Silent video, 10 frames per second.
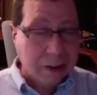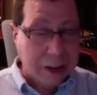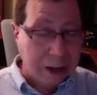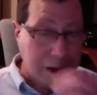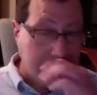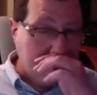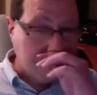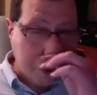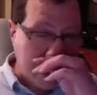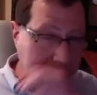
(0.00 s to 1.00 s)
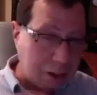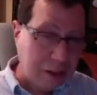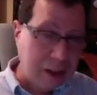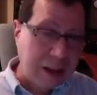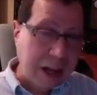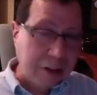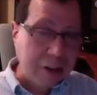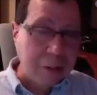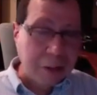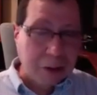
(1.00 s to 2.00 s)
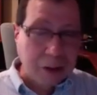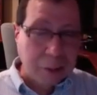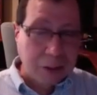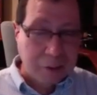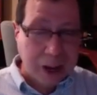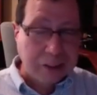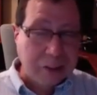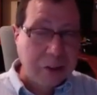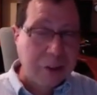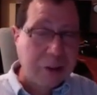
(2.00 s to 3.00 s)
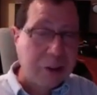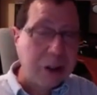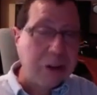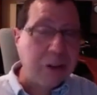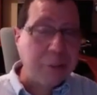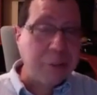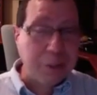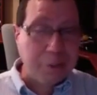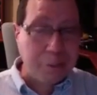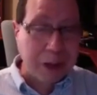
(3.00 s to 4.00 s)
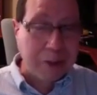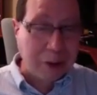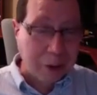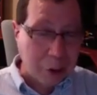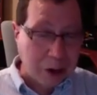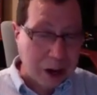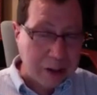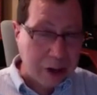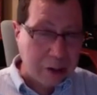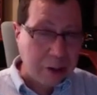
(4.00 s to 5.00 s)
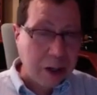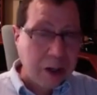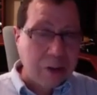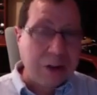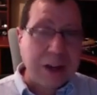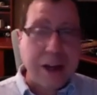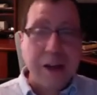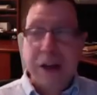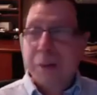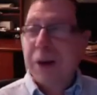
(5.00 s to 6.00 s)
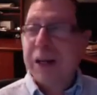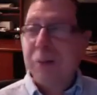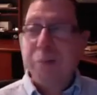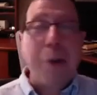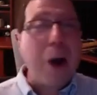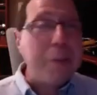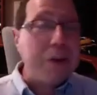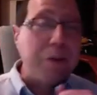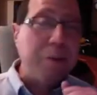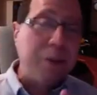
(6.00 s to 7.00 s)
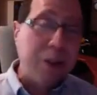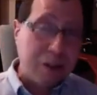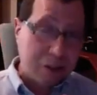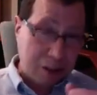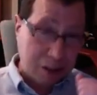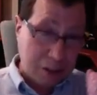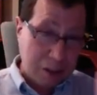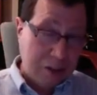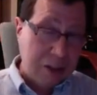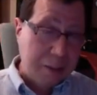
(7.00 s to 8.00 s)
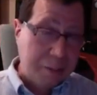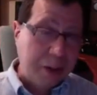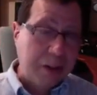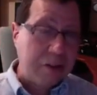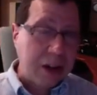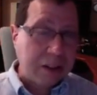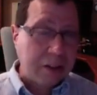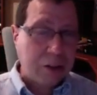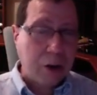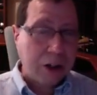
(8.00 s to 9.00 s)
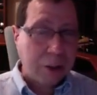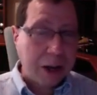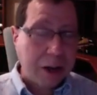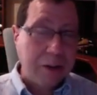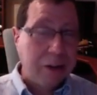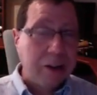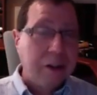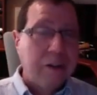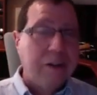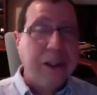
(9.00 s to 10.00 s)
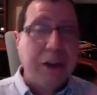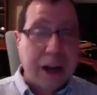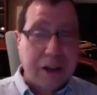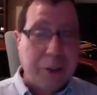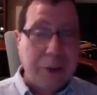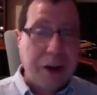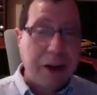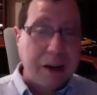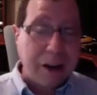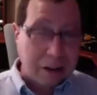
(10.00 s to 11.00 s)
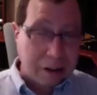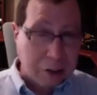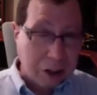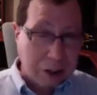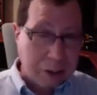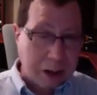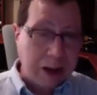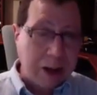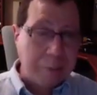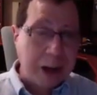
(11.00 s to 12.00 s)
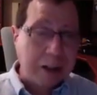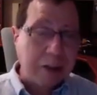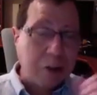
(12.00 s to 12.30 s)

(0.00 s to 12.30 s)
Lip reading: Okay, but this algorithm is going to be faster. It's going to be based on what I know. So again, my purpose of this example is not to talk about linear algebra and not to talk about LAPACK.